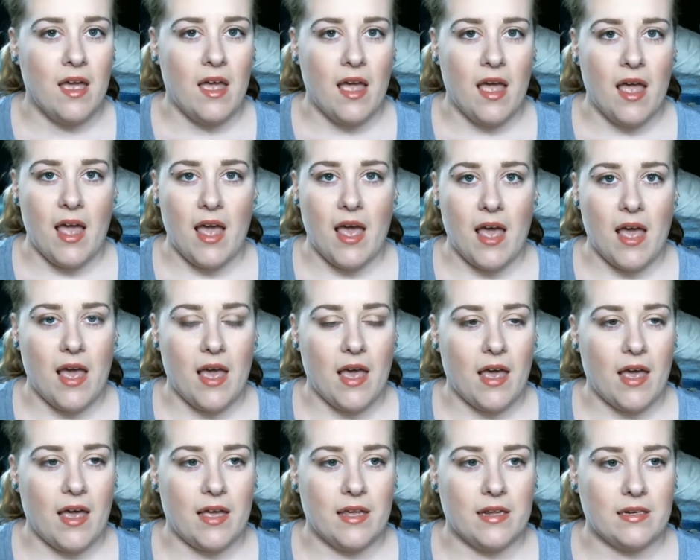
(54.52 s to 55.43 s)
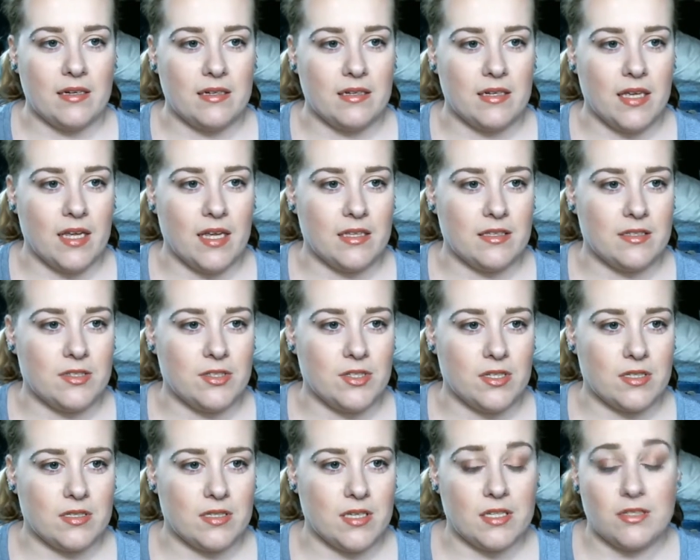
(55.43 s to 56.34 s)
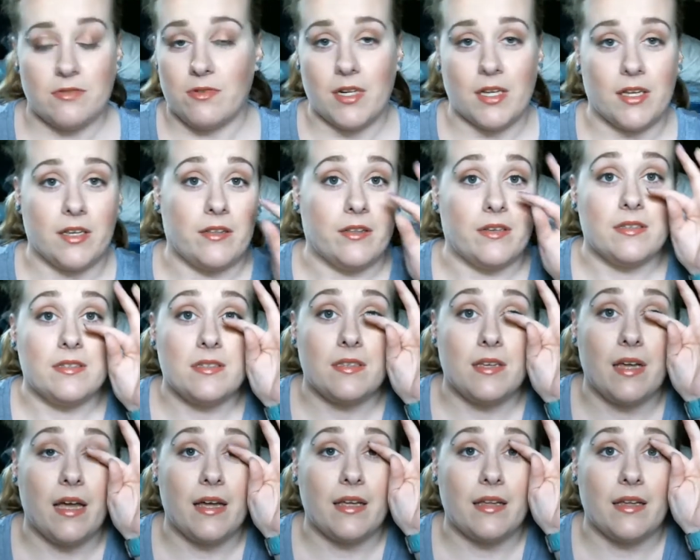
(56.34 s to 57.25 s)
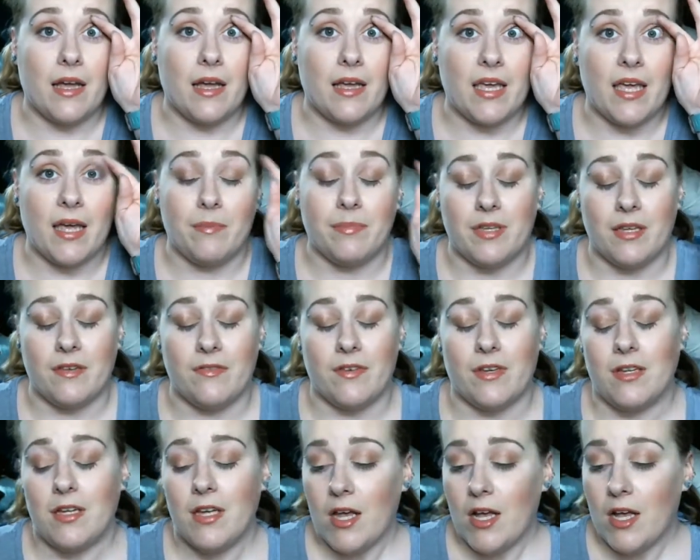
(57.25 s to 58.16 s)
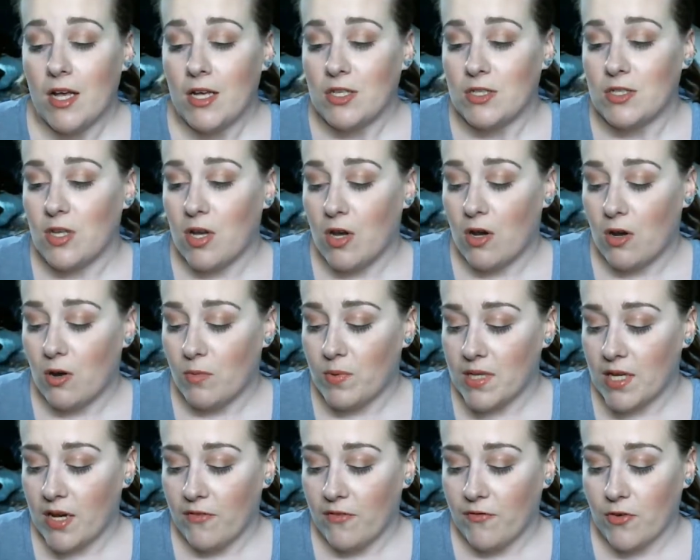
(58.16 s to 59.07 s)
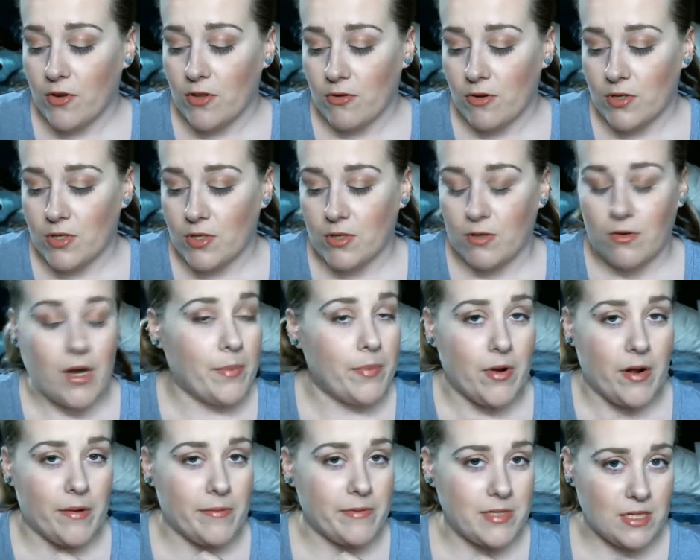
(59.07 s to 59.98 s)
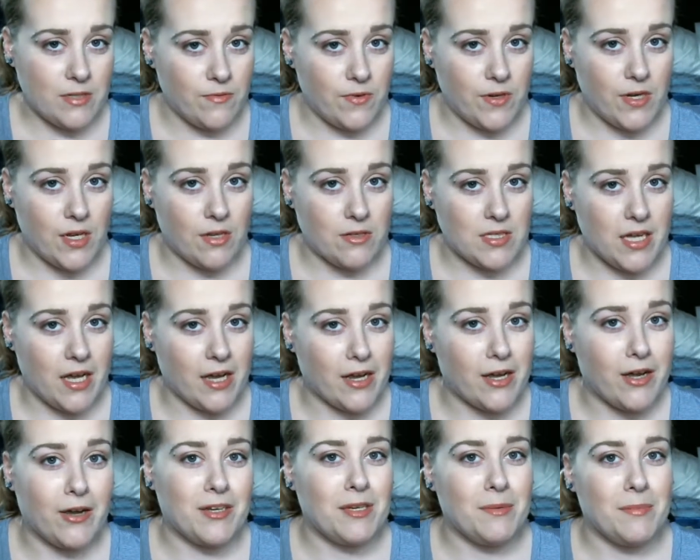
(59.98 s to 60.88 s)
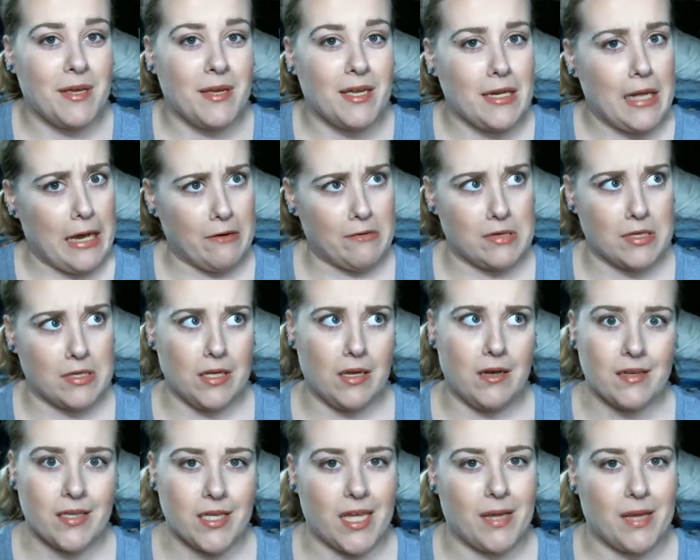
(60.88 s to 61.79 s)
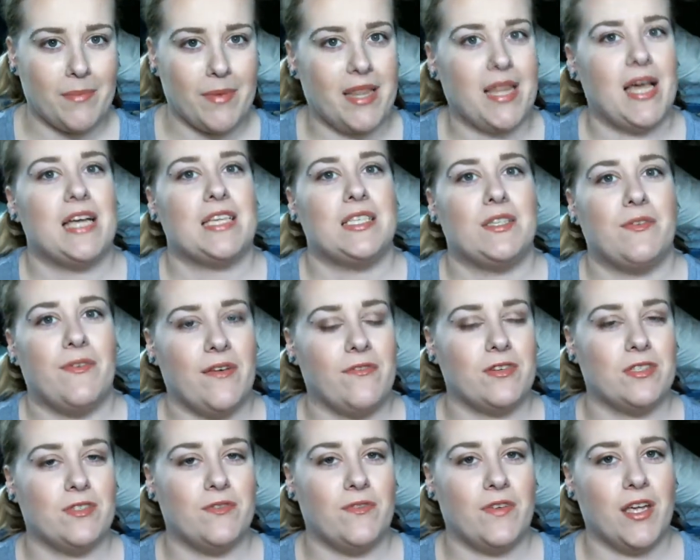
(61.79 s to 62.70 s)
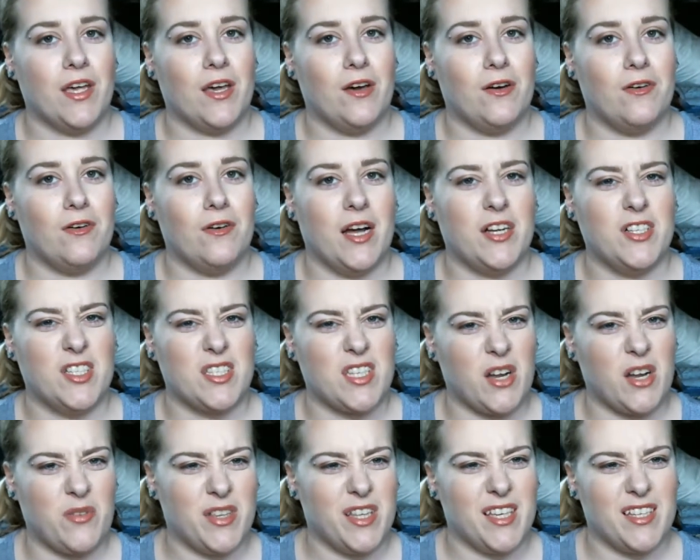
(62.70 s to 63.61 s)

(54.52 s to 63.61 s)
and it's ridiculous. I can't believe it. So without further ado, I promise this video is not going to be an hour long like my last favorites video. I just got really